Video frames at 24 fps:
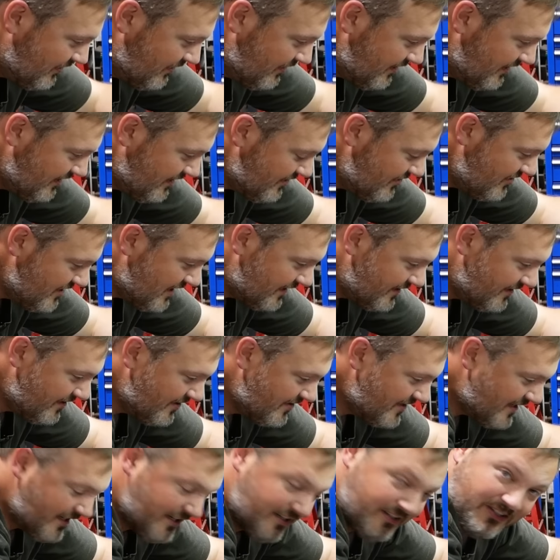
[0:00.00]
to the
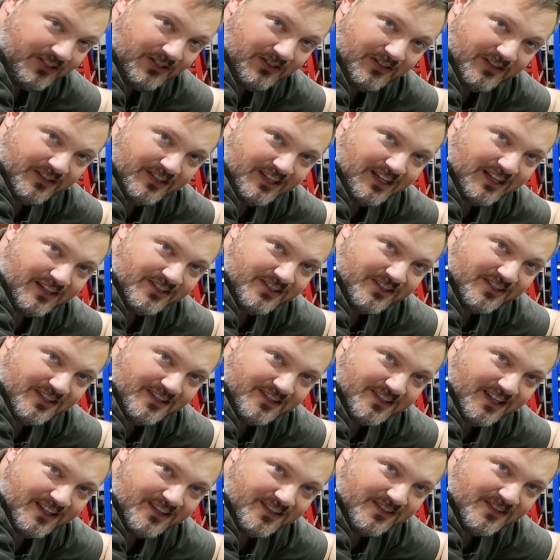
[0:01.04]
injectors, I didn't go to the oxygen
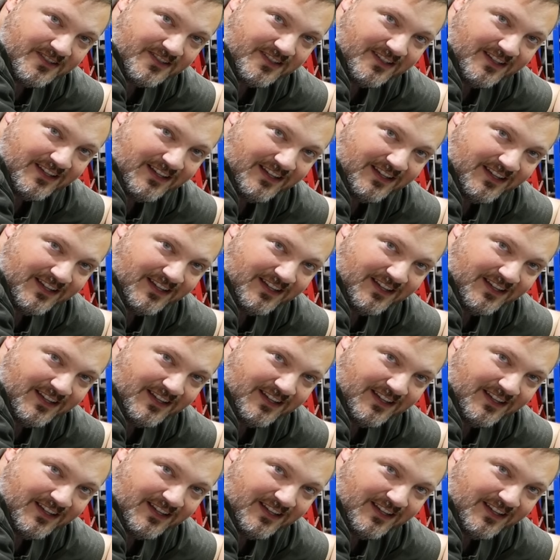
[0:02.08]
sensors.